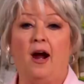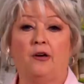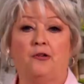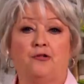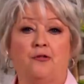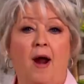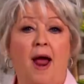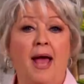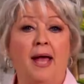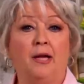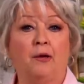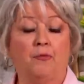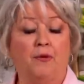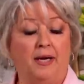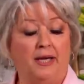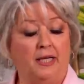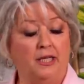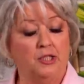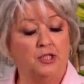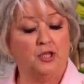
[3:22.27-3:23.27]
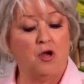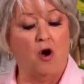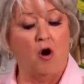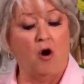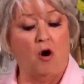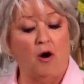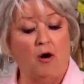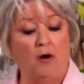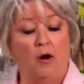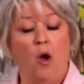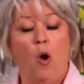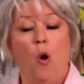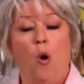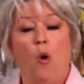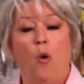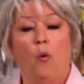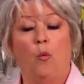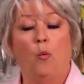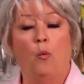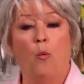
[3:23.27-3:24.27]
Our dry ingredients are
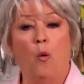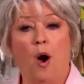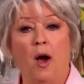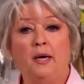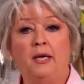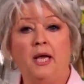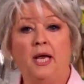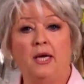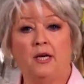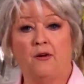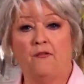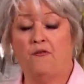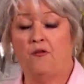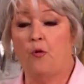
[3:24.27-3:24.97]
one and a